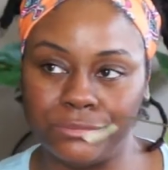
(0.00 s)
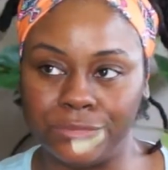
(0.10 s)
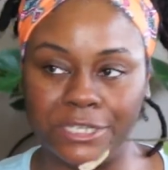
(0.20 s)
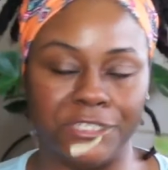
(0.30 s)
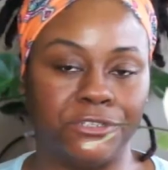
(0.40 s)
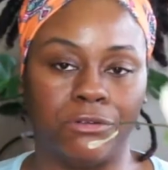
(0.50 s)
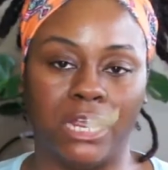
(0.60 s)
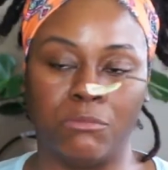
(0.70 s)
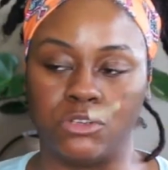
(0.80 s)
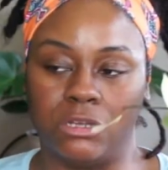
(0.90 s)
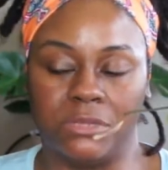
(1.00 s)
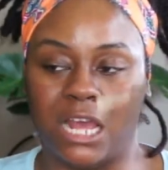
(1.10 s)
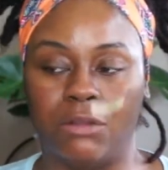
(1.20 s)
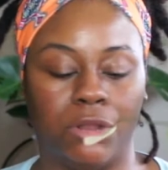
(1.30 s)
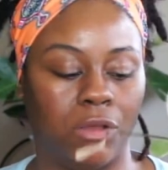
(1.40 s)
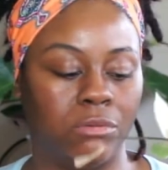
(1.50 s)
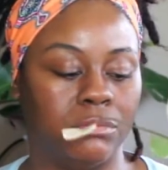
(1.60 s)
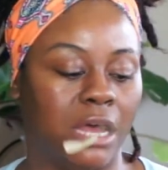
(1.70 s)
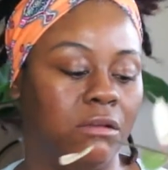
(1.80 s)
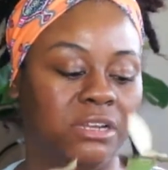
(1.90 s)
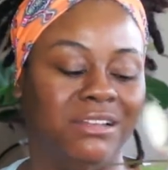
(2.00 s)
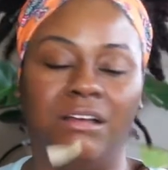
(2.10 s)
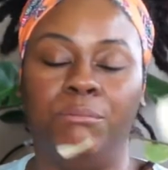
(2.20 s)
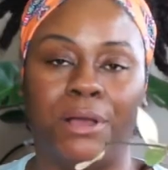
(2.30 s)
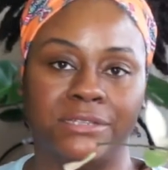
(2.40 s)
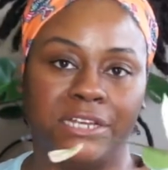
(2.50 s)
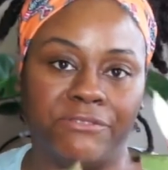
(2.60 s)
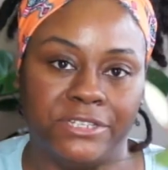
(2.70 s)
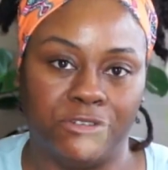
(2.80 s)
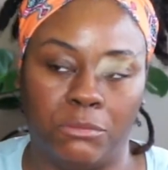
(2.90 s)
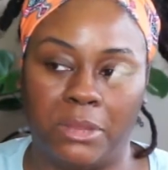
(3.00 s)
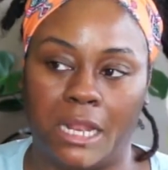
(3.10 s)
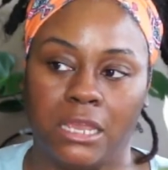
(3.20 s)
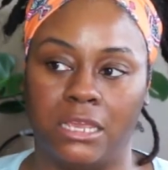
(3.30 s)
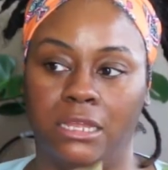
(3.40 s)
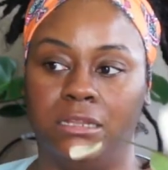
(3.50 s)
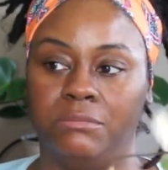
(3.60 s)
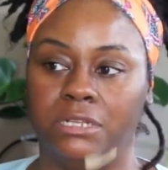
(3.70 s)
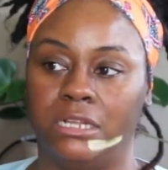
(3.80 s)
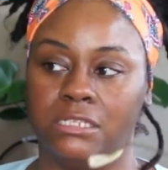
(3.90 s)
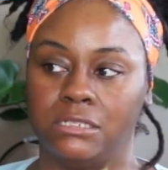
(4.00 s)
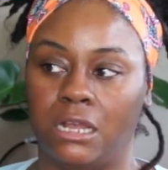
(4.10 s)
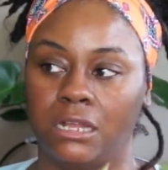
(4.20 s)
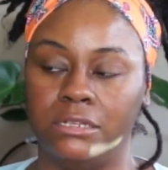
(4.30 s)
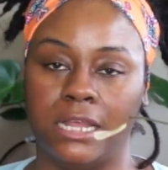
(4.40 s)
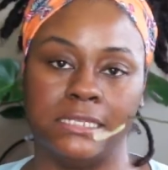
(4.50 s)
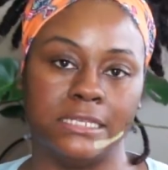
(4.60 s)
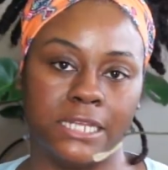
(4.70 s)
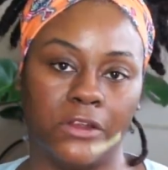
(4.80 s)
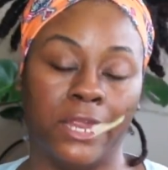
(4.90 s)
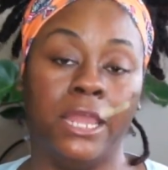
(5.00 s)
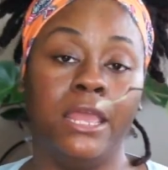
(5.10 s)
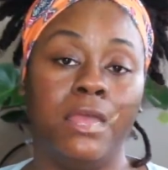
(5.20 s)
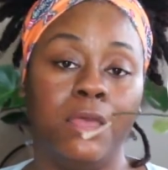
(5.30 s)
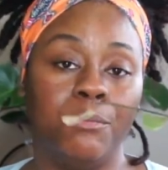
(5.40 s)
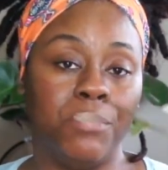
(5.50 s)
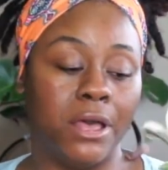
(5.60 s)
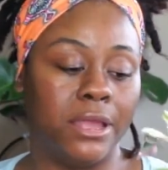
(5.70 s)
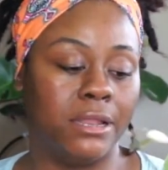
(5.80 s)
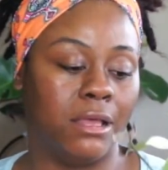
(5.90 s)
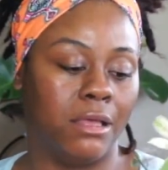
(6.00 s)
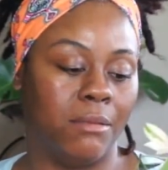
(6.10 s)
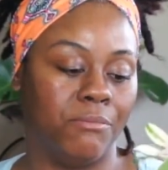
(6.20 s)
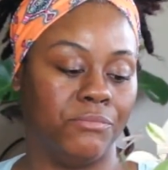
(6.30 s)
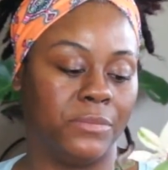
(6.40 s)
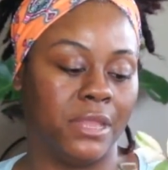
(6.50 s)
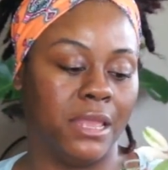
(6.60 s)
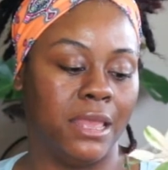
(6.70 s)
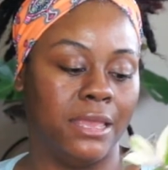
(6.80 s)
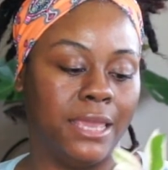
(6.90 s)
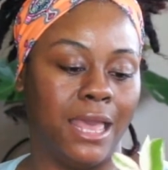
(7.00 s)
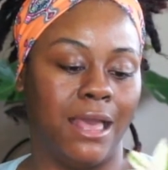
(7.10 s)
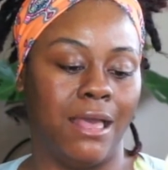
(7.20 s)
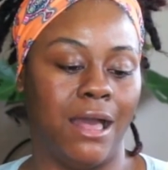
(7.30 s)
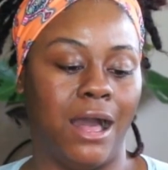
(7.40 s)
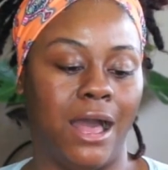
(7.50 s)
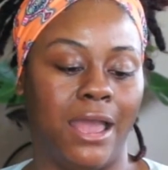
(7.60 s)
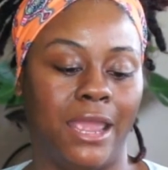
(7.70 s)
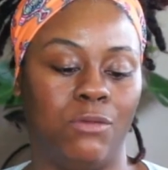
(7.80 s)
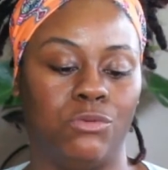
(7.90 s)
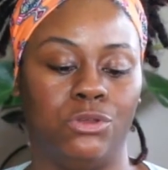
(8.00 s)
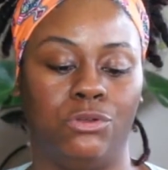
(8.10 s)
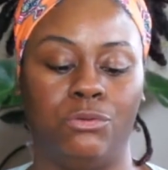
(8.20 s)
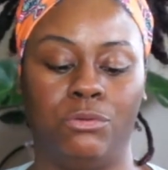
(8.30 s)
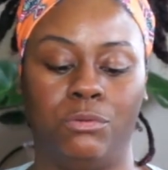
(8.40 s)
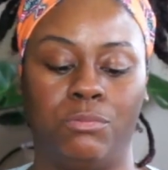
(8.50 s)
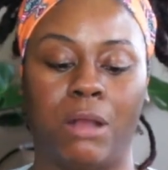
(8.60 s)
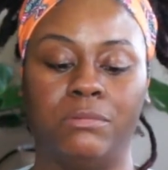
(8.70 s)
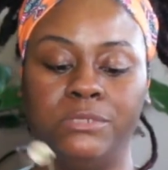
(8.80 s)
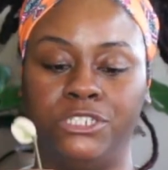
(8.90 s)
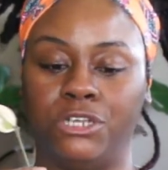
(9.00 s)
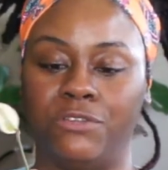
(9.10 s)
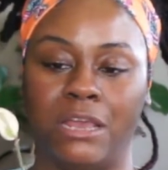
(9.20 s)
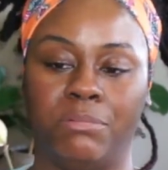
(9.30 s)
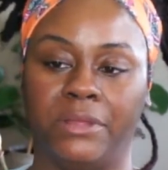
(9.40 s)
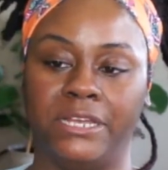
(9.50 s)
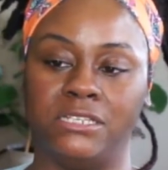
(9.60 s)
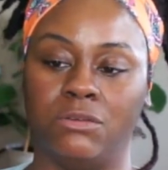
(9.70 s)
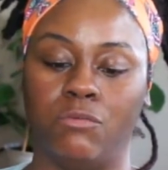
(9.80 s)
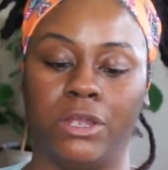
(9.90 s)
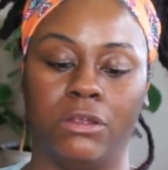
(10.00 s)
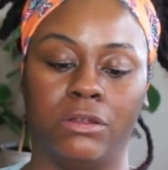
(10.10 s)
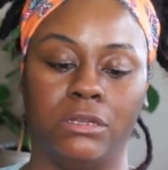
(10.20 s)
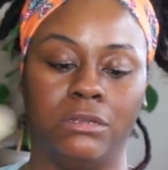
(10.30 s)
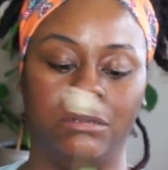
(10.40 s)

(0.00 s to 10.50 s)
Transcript: Instagram or something. I don't know. I don't need to unbox every single plant I get. I mean, that's not necessary. But yeah, I will probably show that plant somewhere and